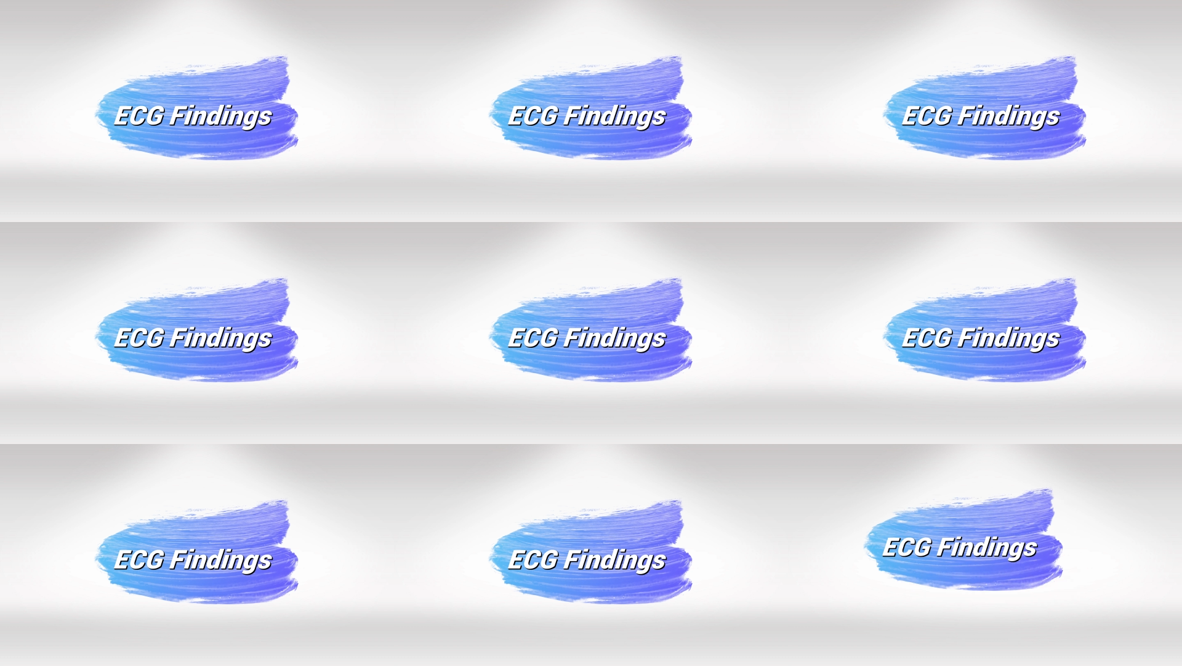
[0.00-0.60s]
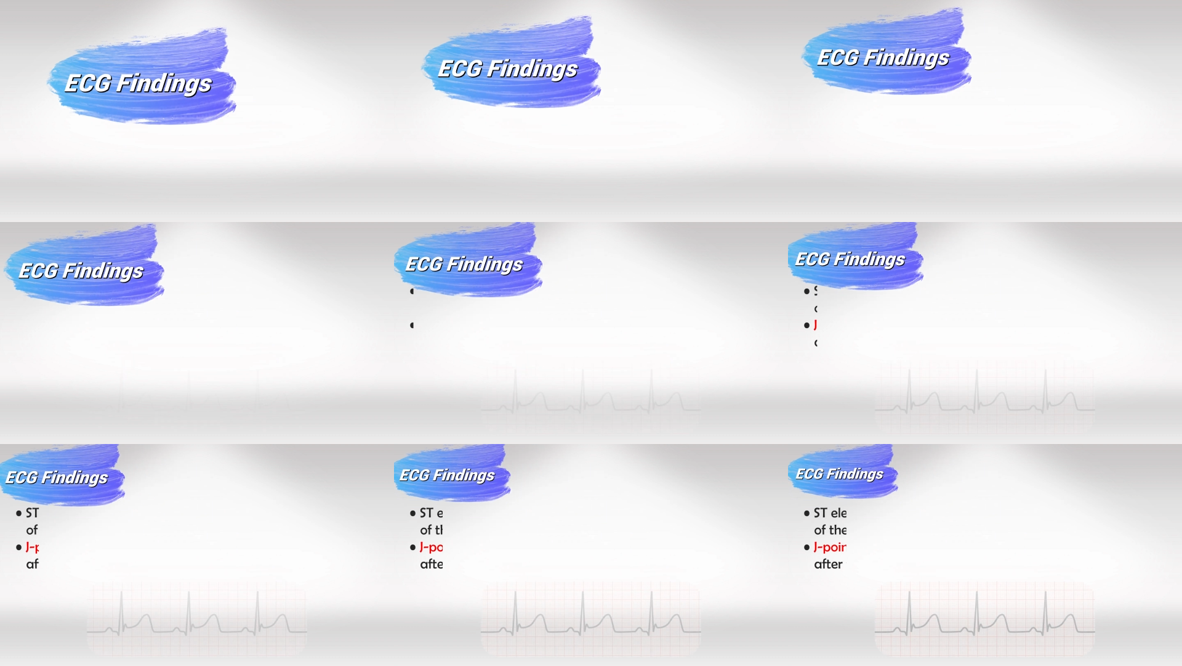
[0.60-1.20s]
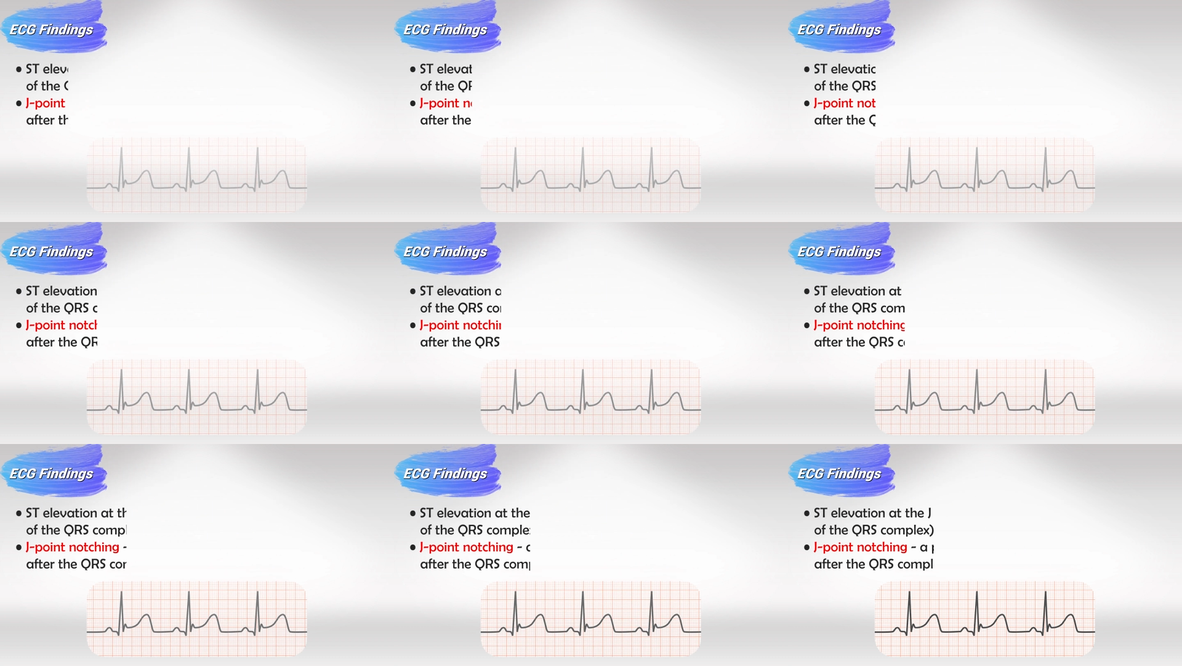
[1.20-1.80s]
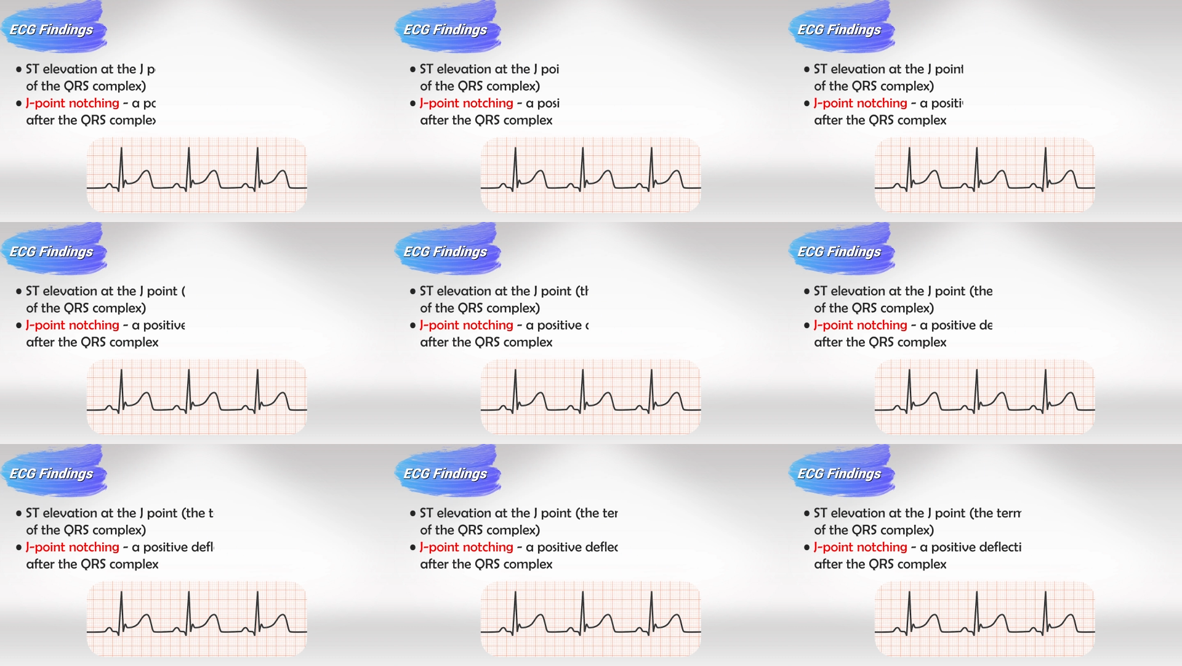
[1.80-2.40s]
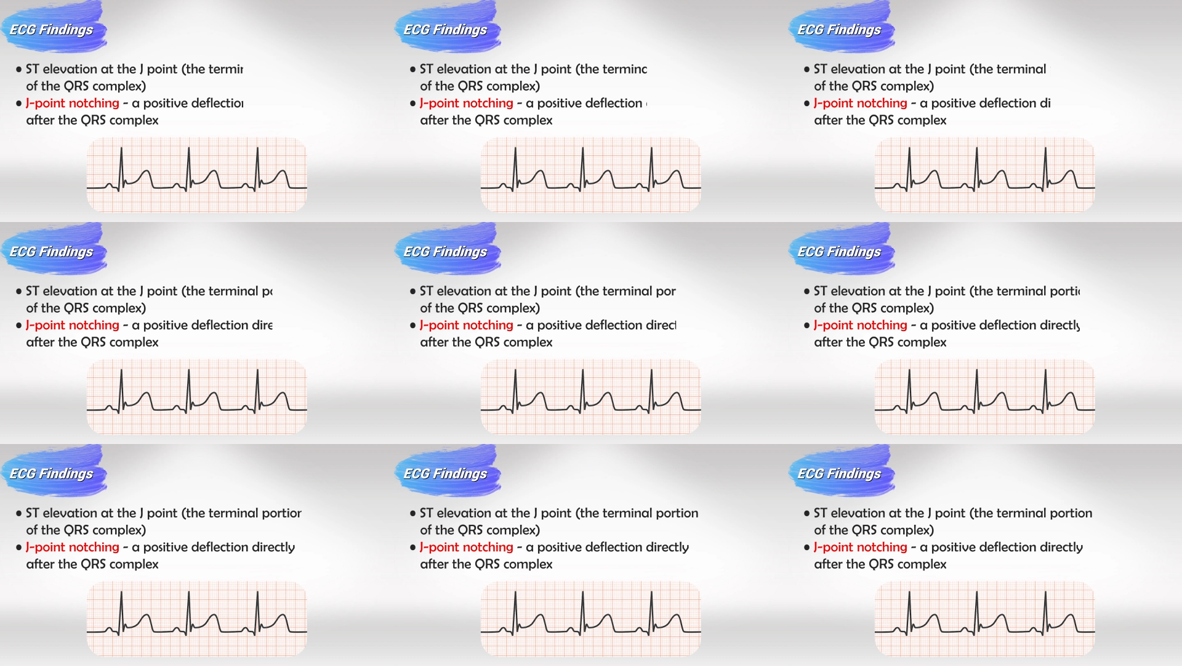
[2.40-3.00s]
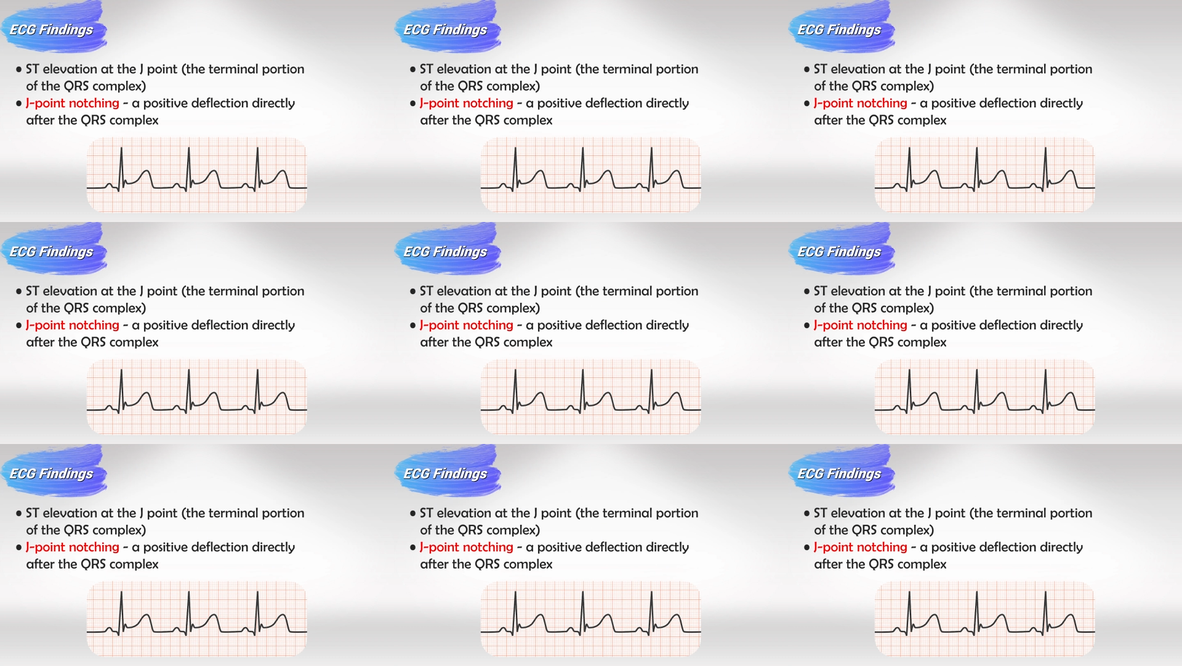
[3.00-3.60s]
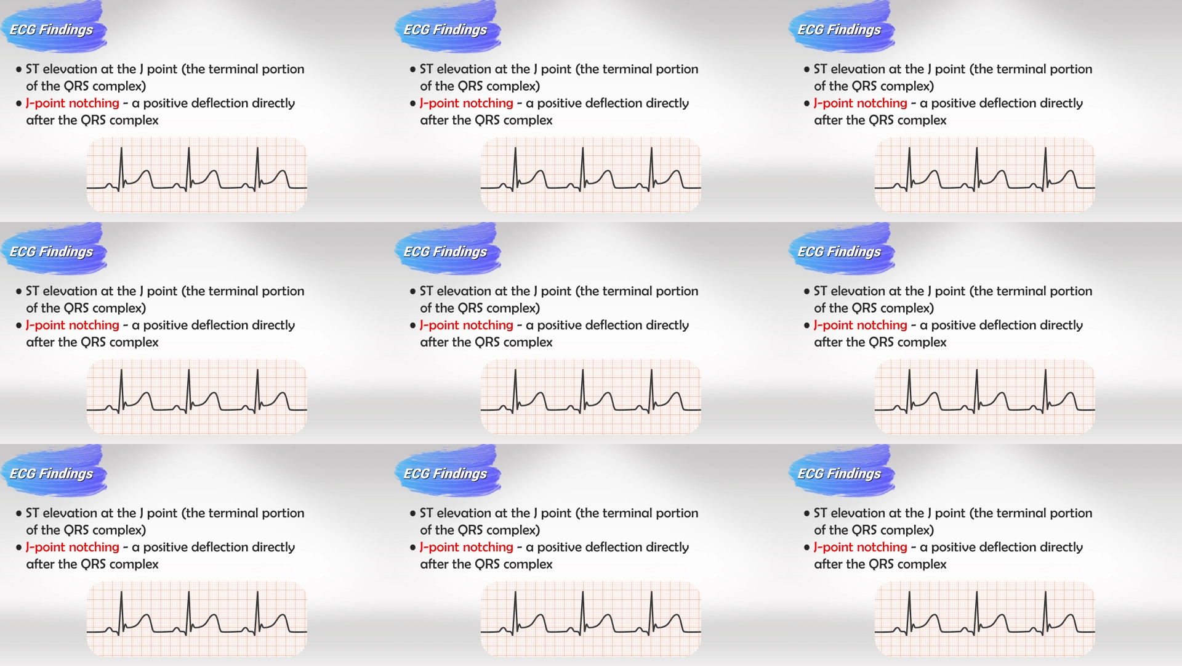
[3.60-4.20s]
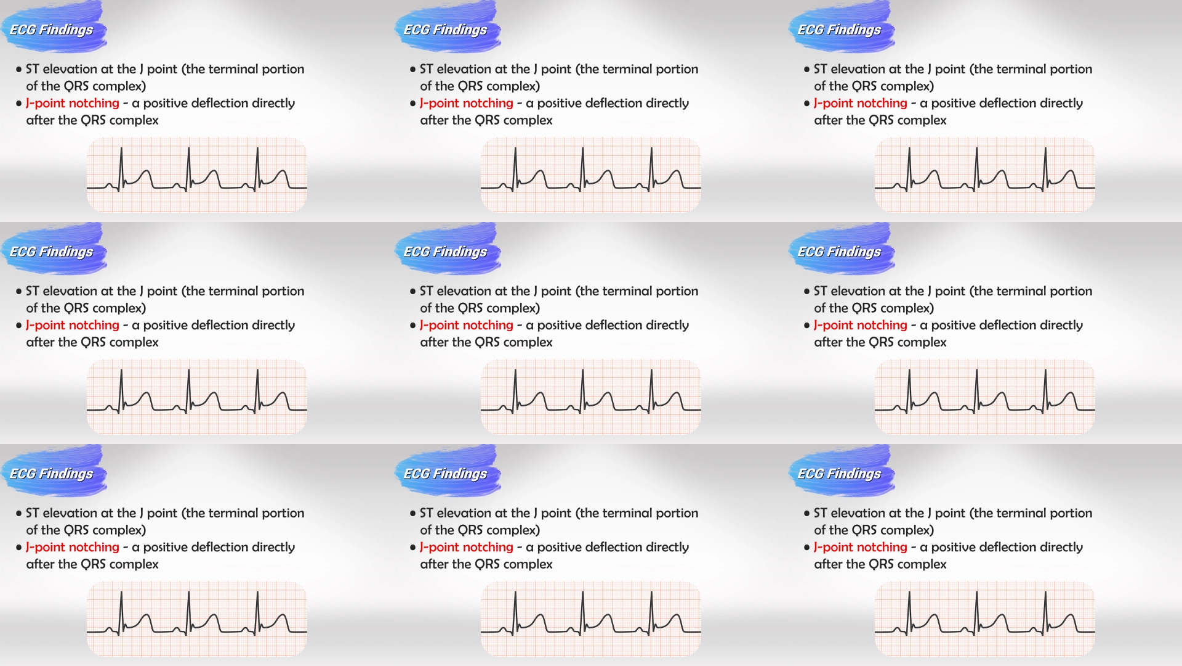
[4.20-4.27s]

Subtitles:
[unreadable: no face in view]